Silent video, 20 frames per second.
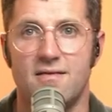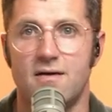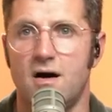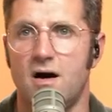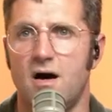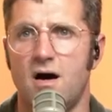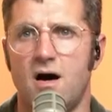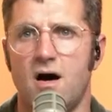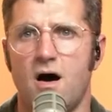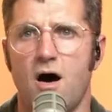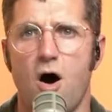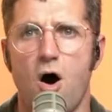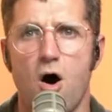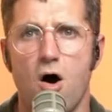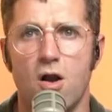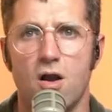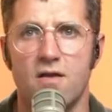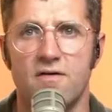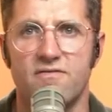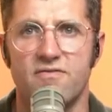uh,
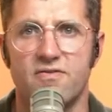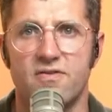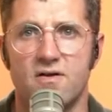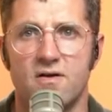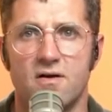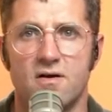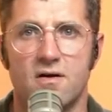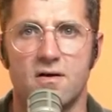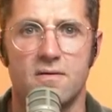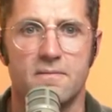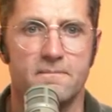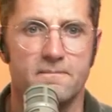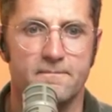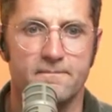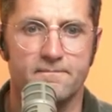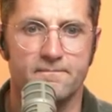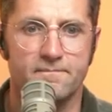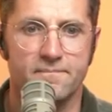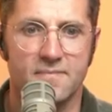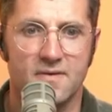all of the
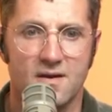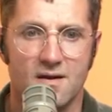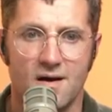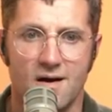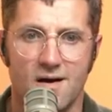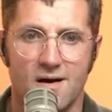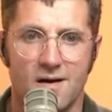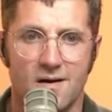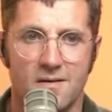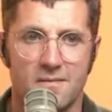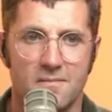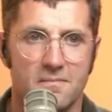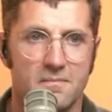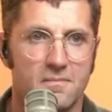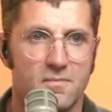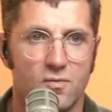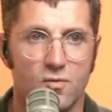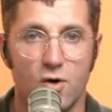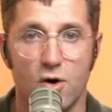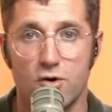um
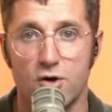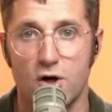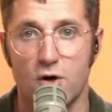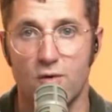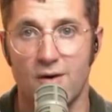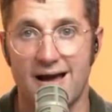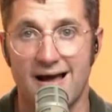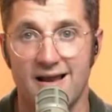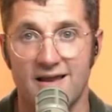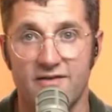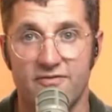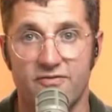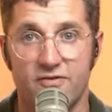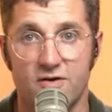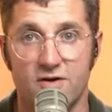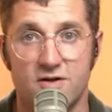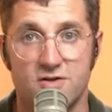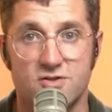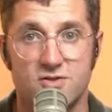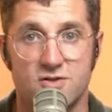rodeo rally
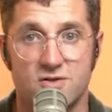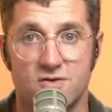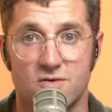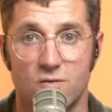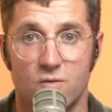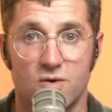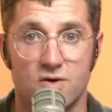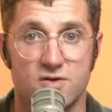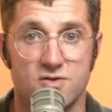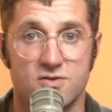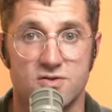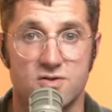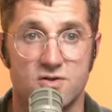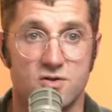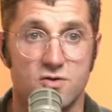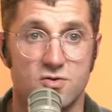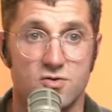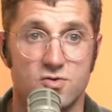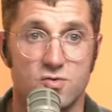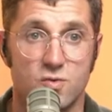footage was
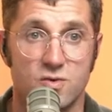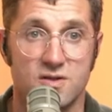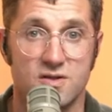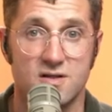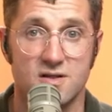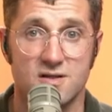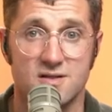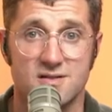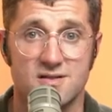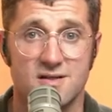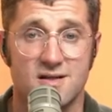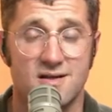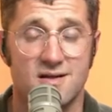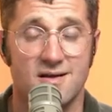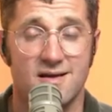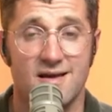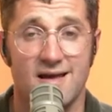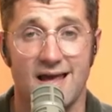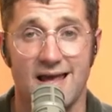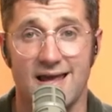used with this,
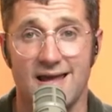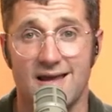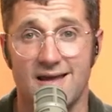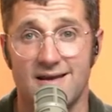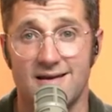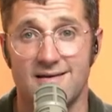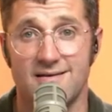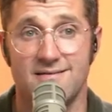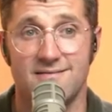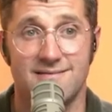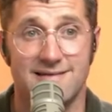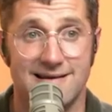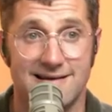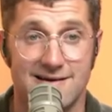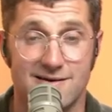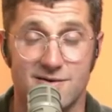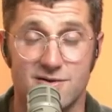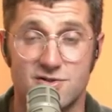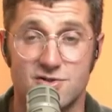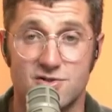and you
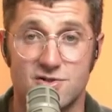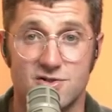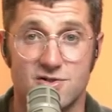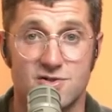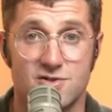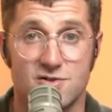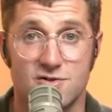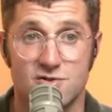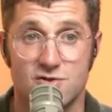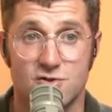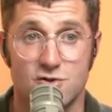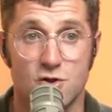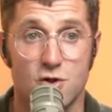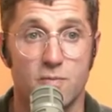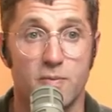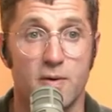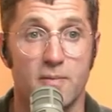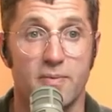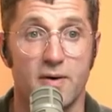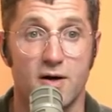know, it's just
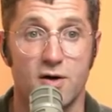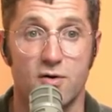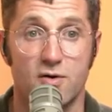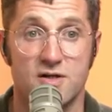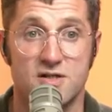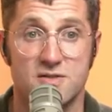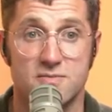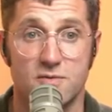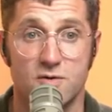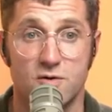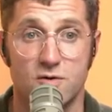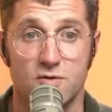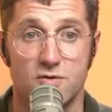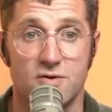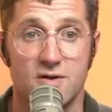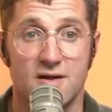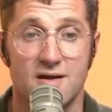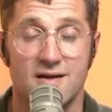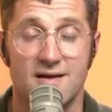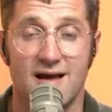super buttery smooth.
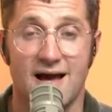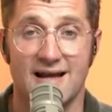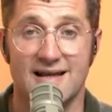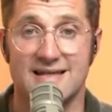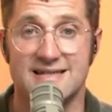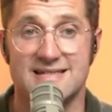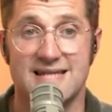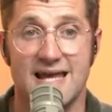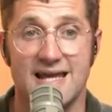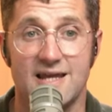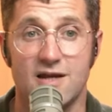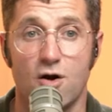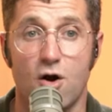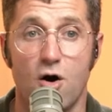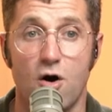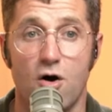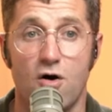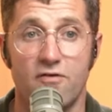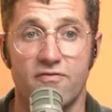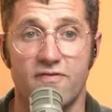I can take it
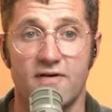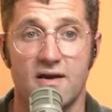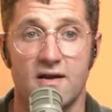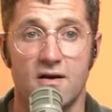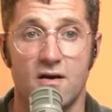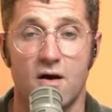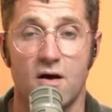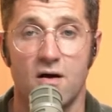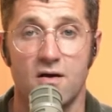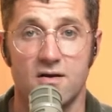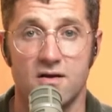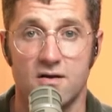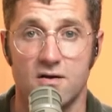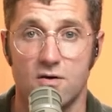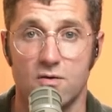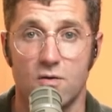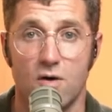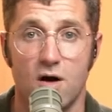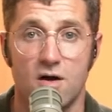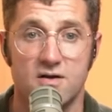off and, you
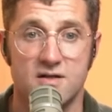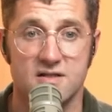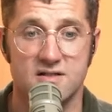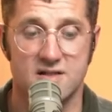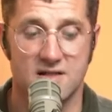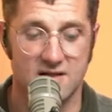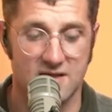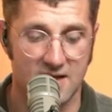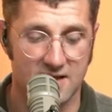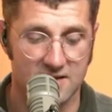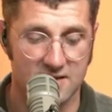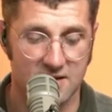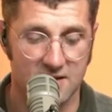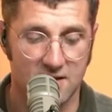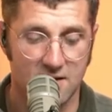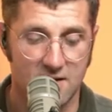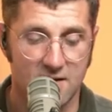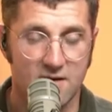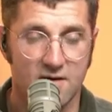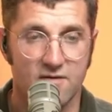know, disconnect it
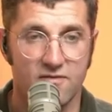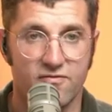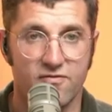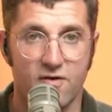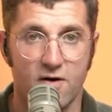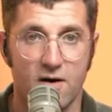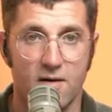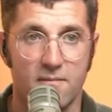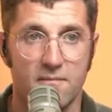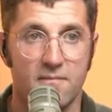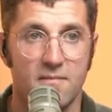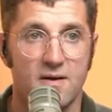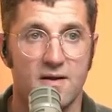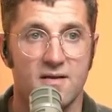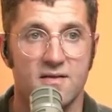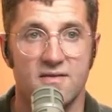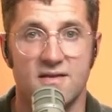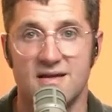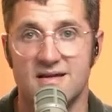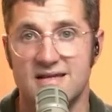from
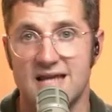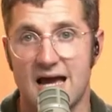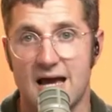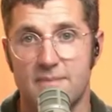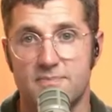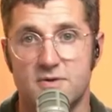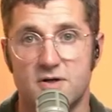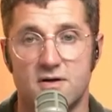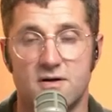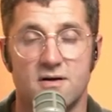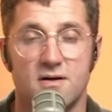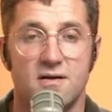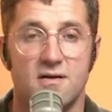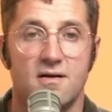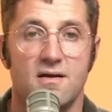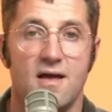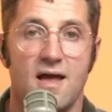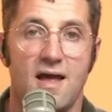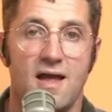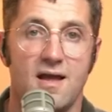the adapter
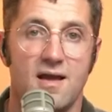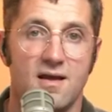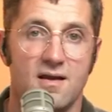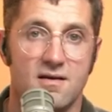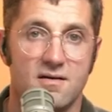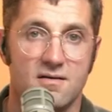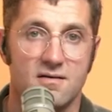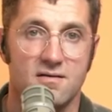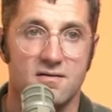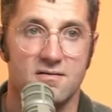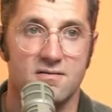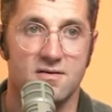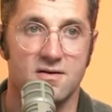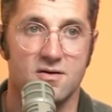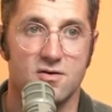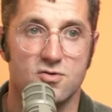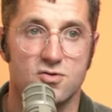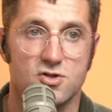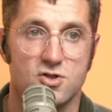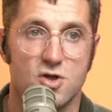and, you
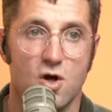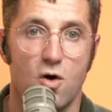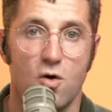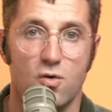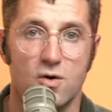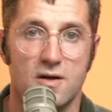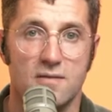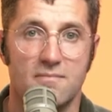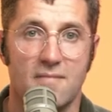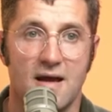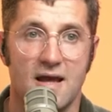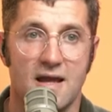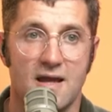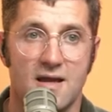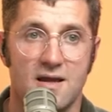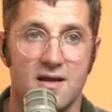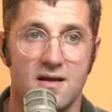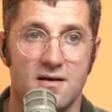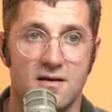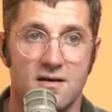know, just hold it in my
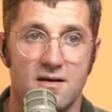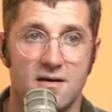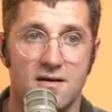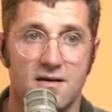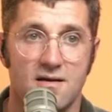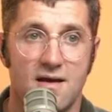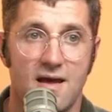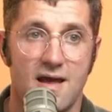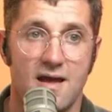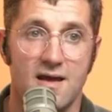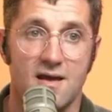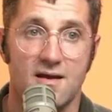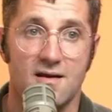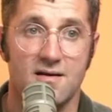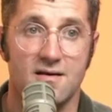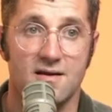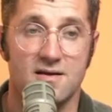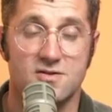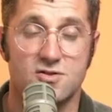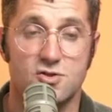hand
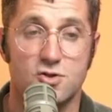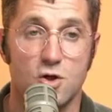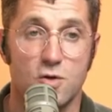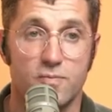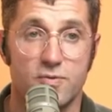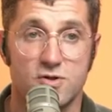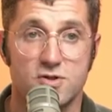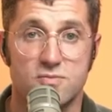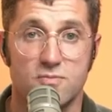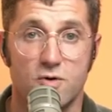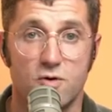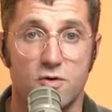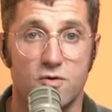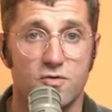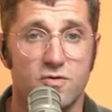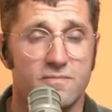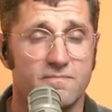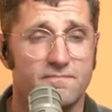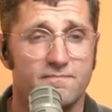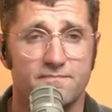and it's super
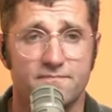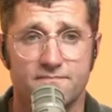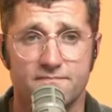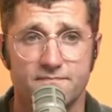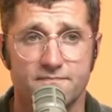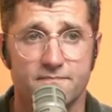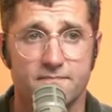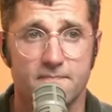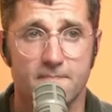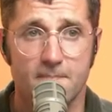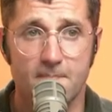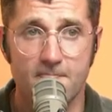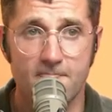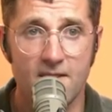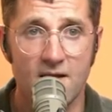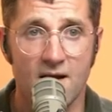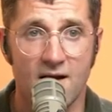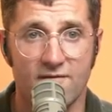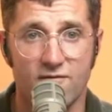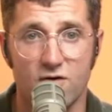smooth.
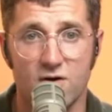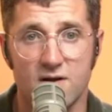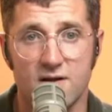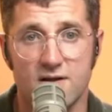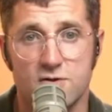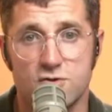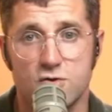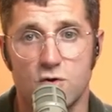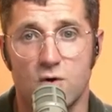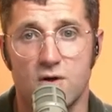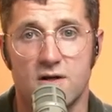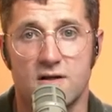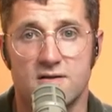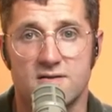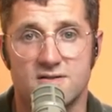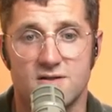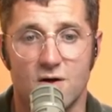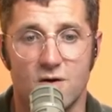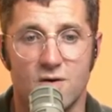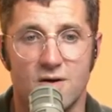I really enjoyed it.
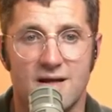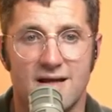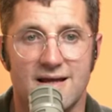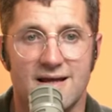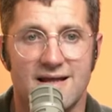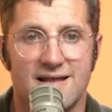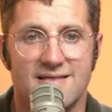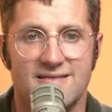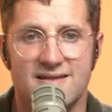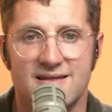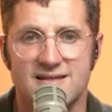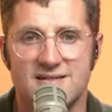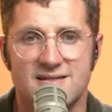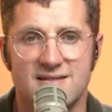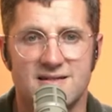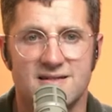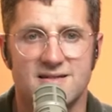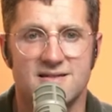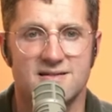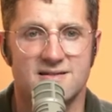So this
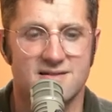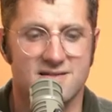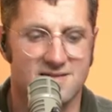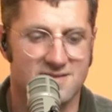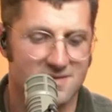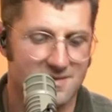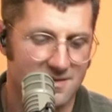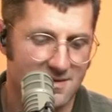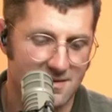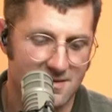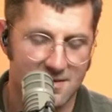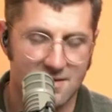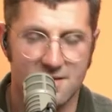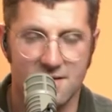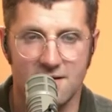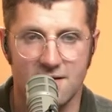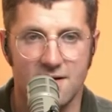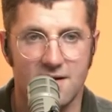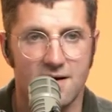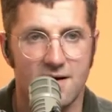is
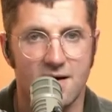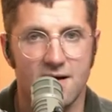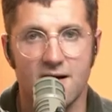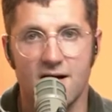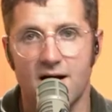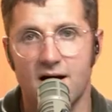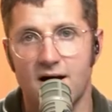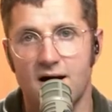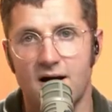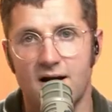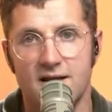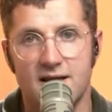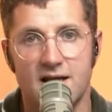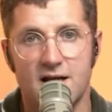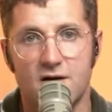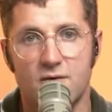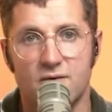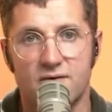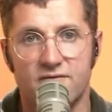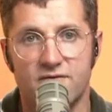uh, a
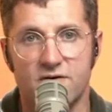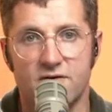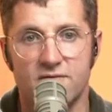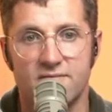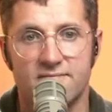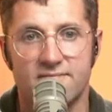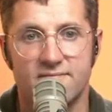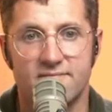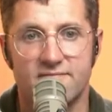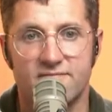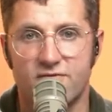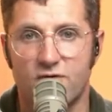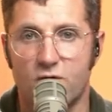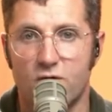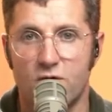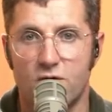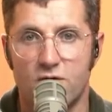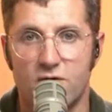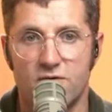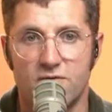gear review
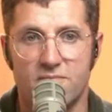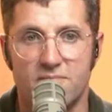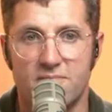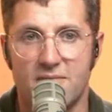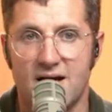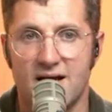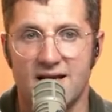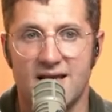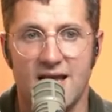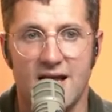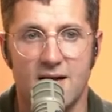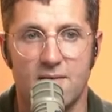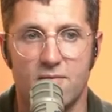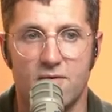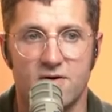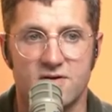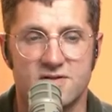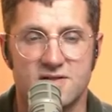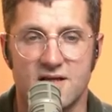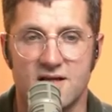for my
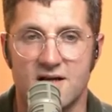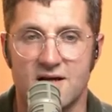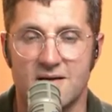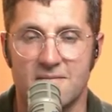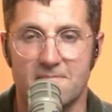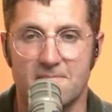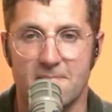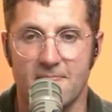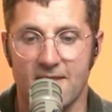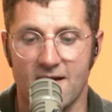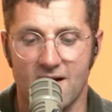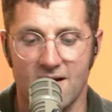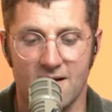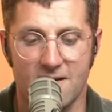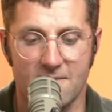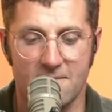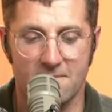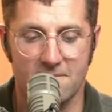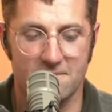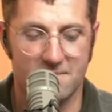camera setup.
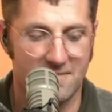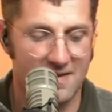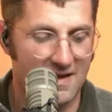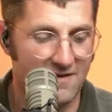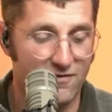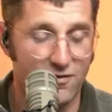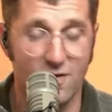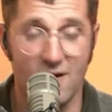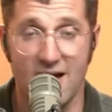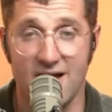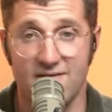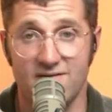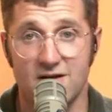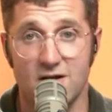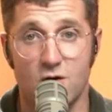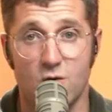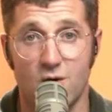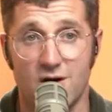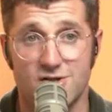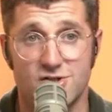Um if you have any
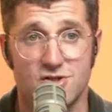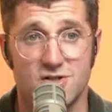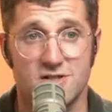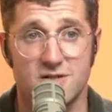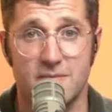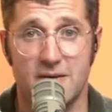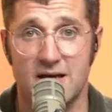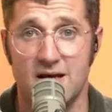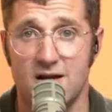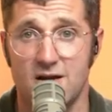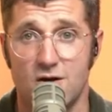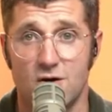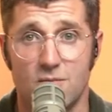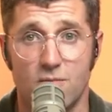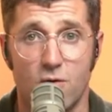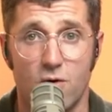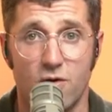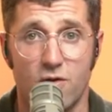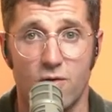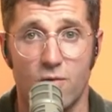questions about it, you're
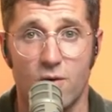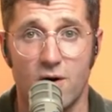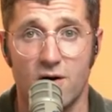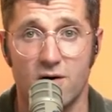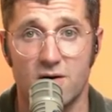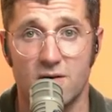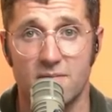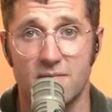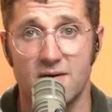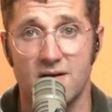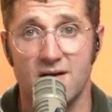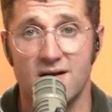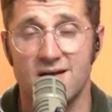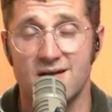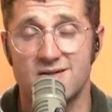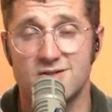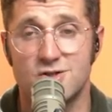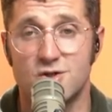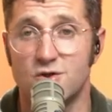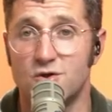more than welcome
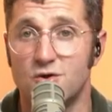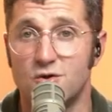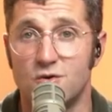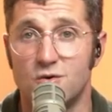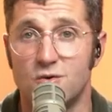to